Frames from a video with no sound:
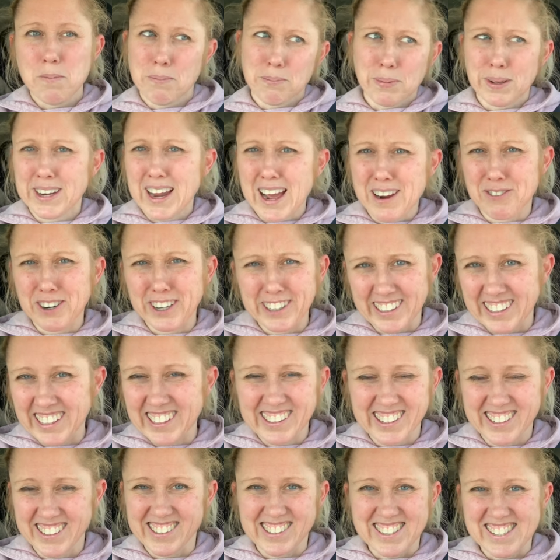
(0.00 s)
but not really,
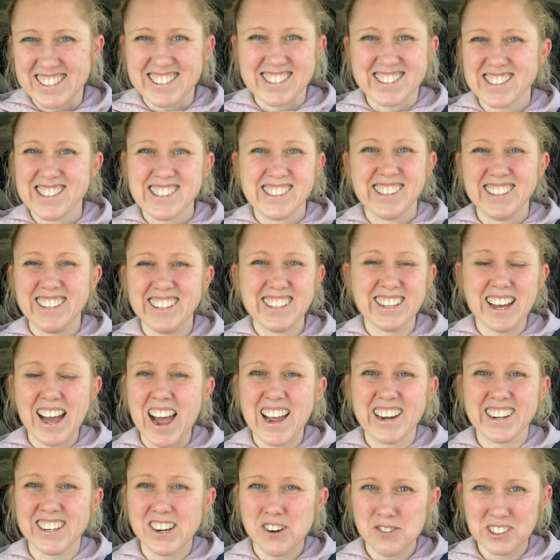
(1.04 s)
because
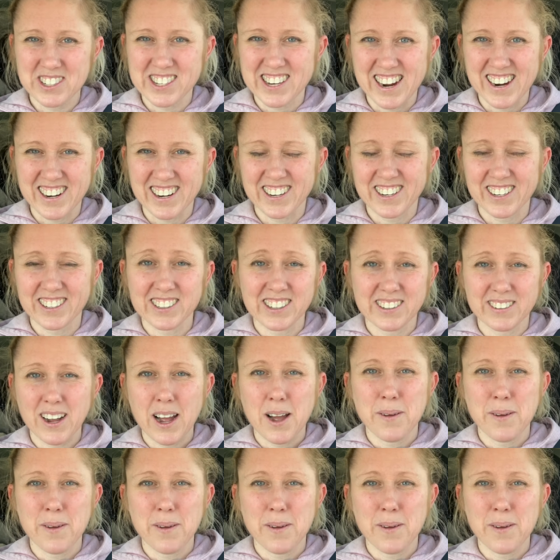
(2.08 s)
I know it's not her.